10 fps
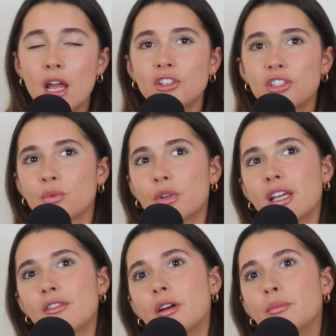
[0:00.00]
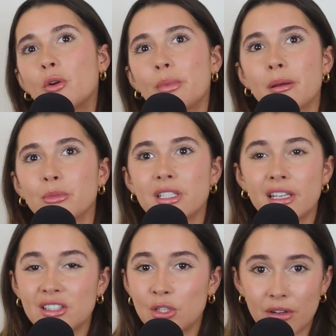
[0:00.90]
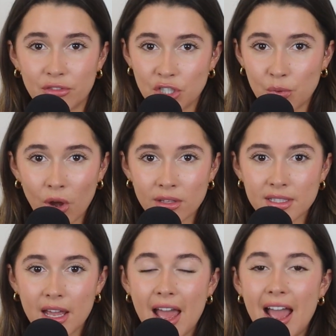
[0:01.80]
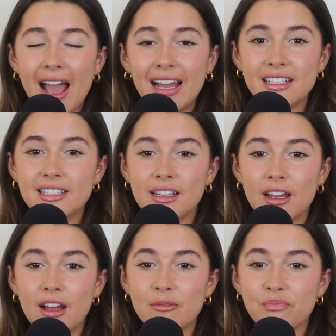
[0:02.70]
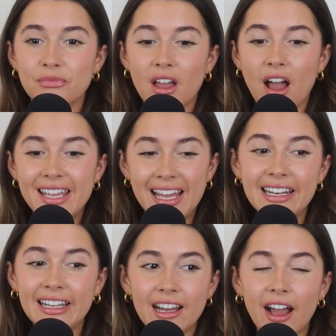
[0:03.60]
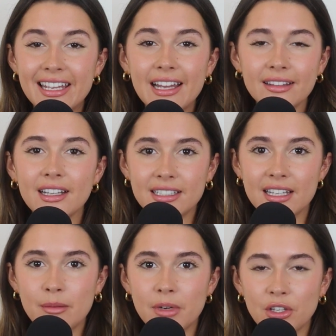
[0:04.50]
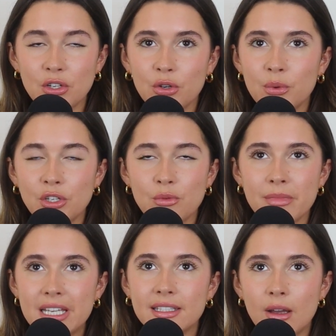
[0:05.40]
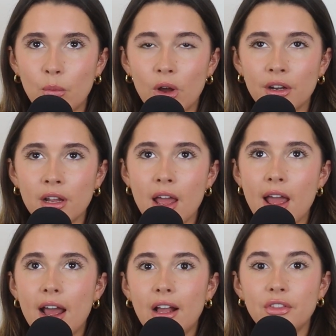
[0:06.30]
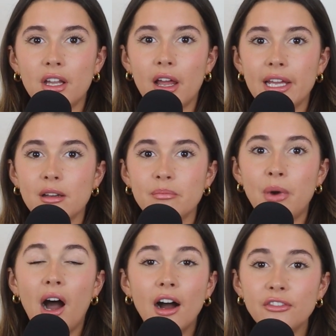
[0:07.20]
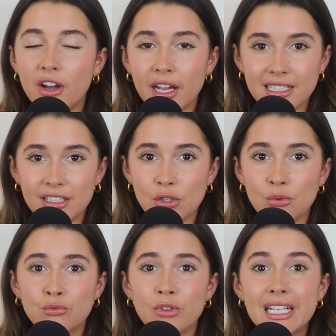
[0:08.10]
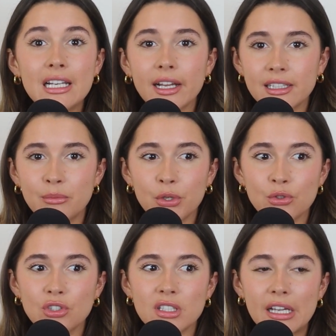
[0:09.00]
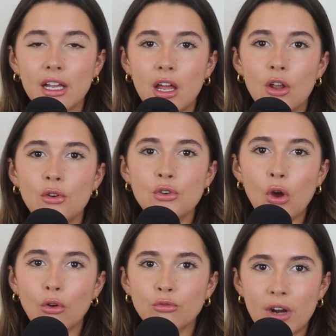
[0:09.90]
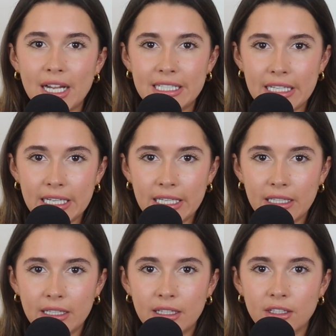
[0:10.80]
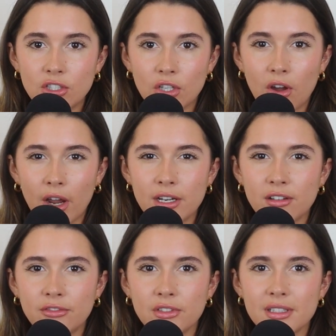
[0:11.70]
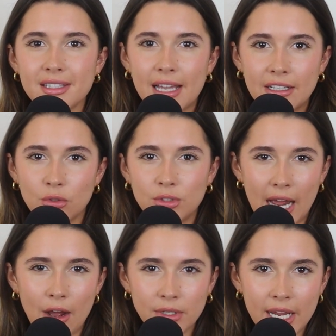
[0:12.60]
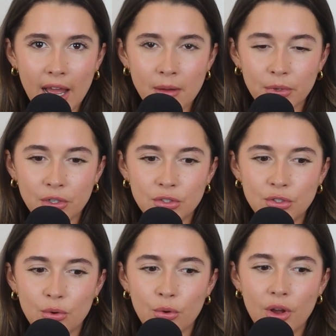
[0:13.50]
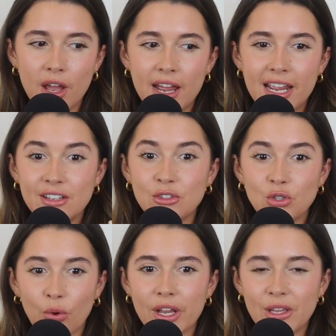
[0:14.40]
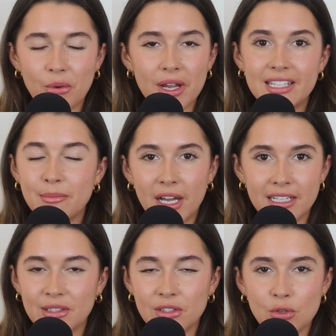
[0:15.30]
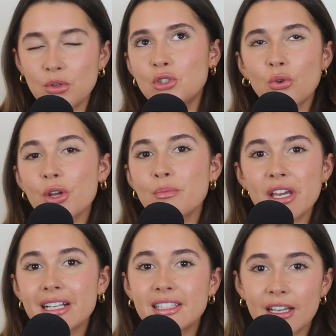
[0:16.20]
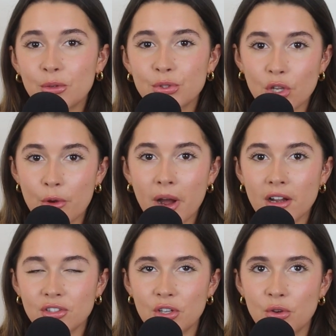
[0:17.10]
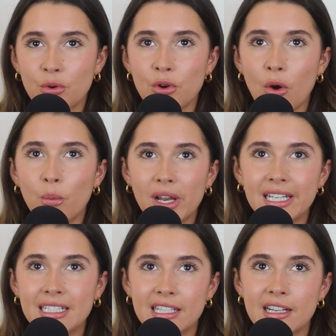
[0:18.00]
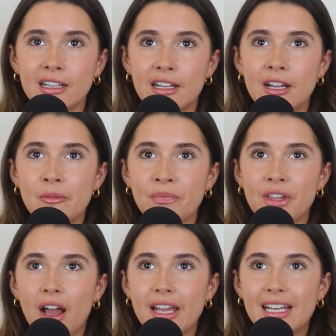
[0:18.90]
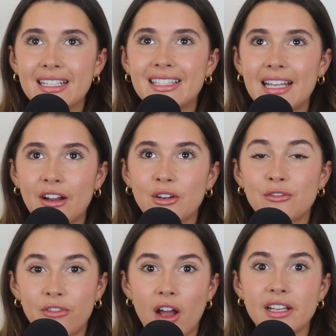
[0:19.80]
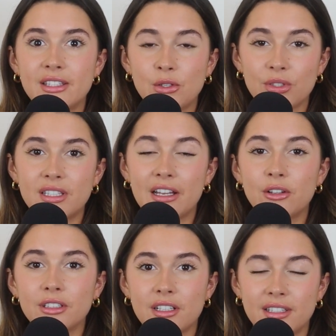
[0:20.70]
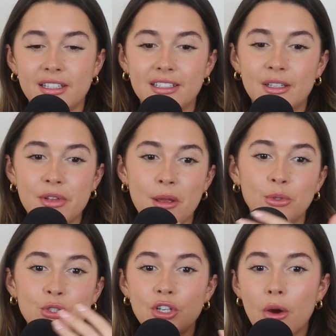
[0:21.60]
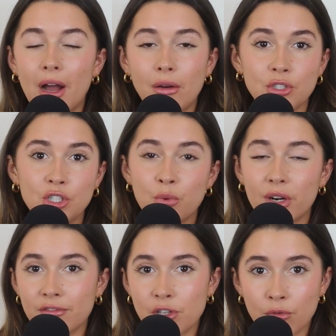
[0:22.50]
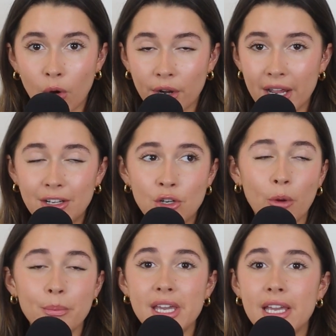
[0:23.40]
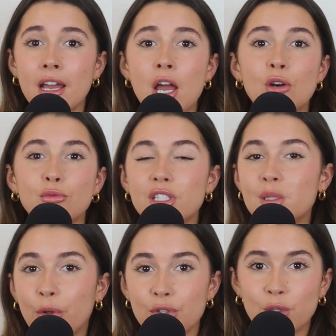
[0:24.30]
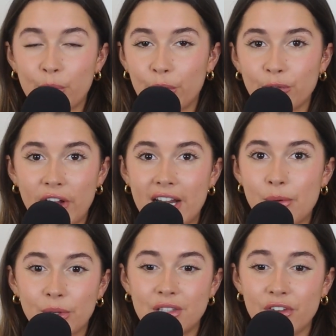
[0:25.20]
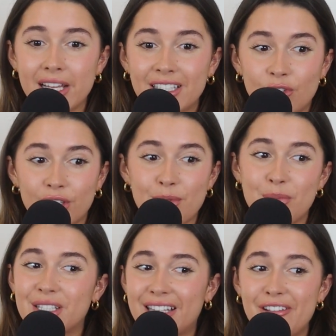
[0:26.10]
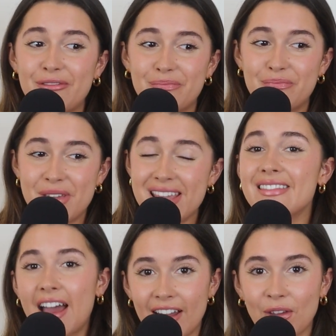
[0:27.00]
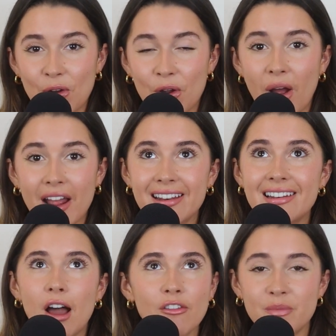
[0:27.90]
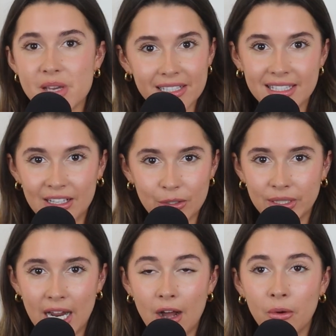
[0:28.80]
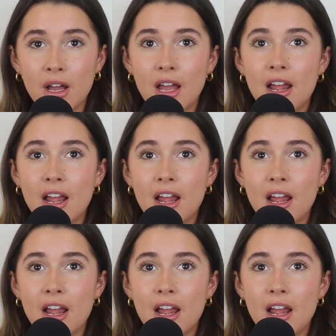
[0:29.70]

She doesn't want to give up not being able to kiss whoever she wants. And I get it. I get that dilemma, when you meet someone and they're like perfect and you really like them, but you're just like not ready to kind of settle down yet because you're enjoying your independence. You enjoy being single so much that you're not willing to, I guess, sacrifice your singleness and to be able to go out and do whatever you want and not being responsible for anyone's feelings. Trust me, because I've been there, I love being single now.